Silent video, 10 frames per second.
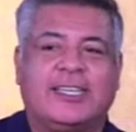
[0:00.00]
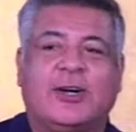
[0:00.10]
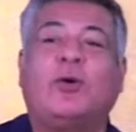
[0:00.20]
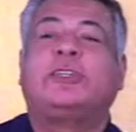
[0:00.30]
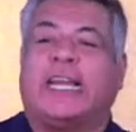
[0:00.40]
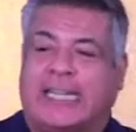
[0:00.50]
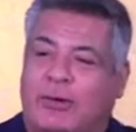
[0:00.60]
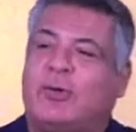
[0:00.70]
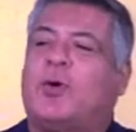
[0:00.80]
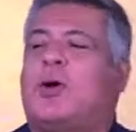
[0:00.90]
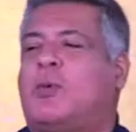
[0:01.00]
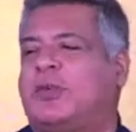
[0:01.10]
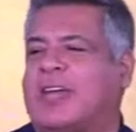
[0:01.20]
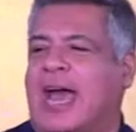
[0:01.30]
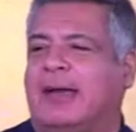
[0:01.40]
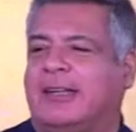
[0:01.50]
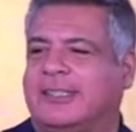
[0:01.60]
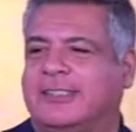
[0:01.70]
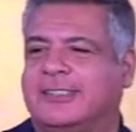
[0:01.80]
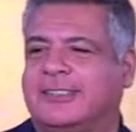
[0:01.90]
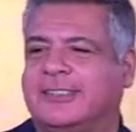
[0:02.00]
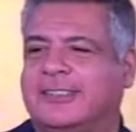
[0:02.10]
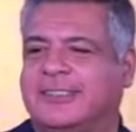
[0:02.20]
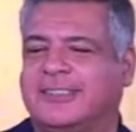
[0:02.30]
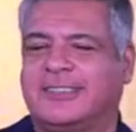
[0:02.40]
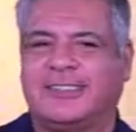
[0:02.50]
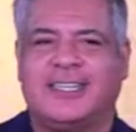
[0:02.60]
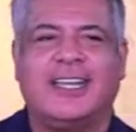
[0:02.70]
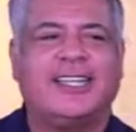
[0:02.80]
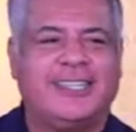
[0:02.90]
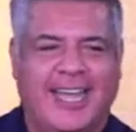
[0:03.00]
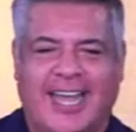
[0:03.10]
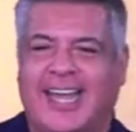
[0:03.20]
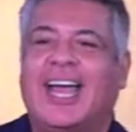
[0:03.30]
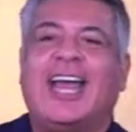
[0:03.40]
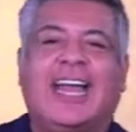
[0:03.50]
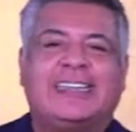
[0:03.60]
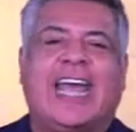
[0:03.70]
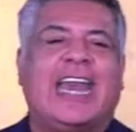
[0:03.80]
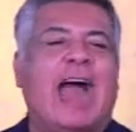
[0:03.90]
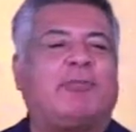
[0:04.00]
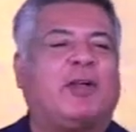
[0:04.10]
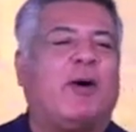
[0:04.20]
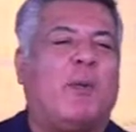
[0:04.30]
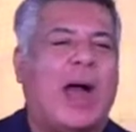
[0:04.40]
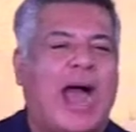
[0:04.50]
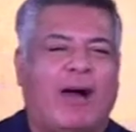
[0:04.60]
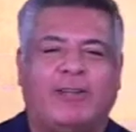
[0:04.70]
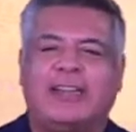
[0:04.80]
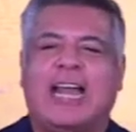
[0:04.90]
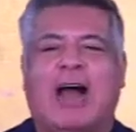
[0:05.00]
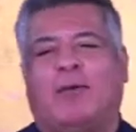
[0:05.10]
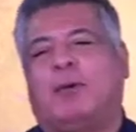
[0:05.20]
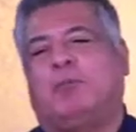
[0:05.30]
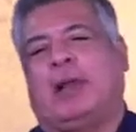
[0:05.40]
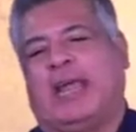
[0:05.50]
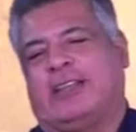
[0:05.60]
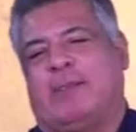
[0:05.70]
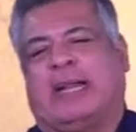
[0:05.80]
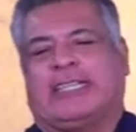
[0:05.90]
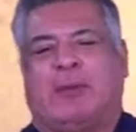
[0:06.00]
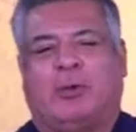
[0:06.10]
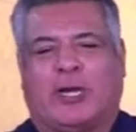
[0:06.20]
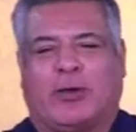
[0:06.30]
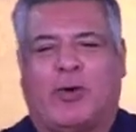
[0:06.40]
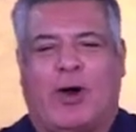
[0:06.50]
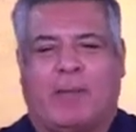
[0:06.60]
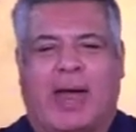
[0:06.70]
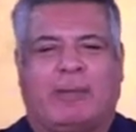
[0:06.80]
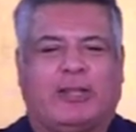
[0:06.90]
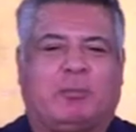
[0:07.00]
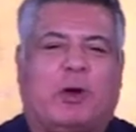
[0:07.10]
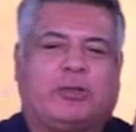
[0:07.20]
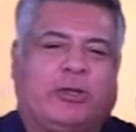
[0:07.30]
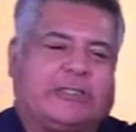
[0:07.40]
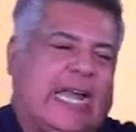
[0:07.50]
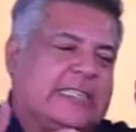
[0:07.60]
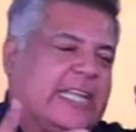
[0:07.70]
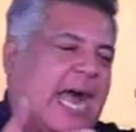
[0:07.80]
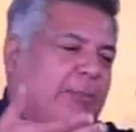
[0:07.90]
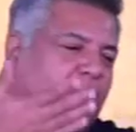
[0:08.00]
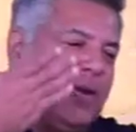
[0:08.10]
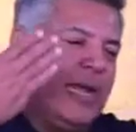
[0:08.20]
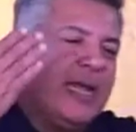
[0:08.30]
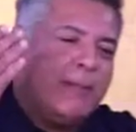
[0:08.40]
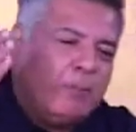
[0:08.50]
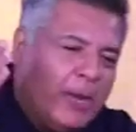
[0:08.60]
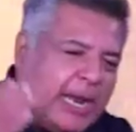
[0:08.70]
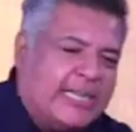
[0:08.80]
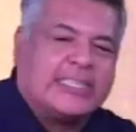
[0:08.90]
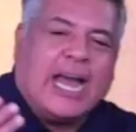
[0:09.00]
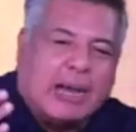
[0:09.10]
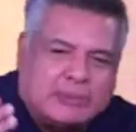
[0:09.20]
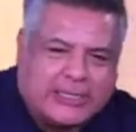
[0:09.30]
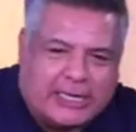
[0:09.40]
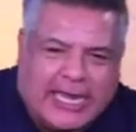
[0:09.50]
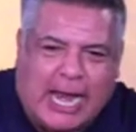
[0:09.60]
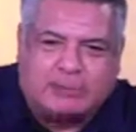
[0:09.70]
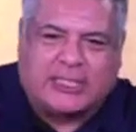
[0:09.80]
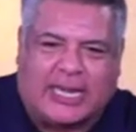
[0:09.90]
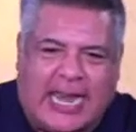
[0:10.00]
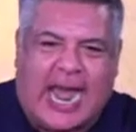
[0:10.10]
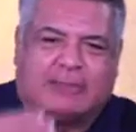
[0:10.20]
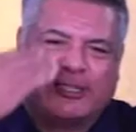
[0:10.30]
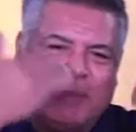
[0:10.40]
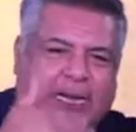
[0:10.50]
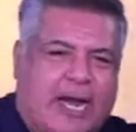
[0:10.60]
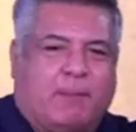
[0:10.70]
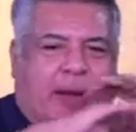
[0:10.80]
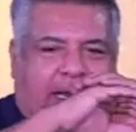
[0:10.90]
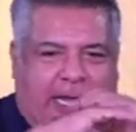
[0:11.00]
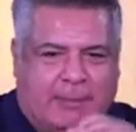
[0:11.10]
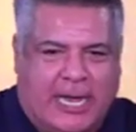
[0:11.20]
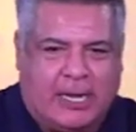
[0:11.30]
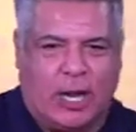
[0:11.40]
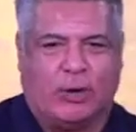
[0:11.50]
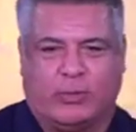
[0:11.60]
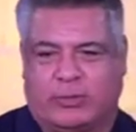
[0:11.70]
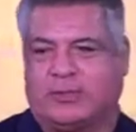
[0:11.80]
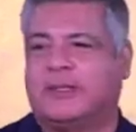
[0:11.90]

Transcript: Who did that? Who, who was that? Yeah. Then after a while, now, please, how many times you going to call me? I already spoke to you 10 times already. Please, I'm still here. I'm still alive. Still my number. Leave me alone.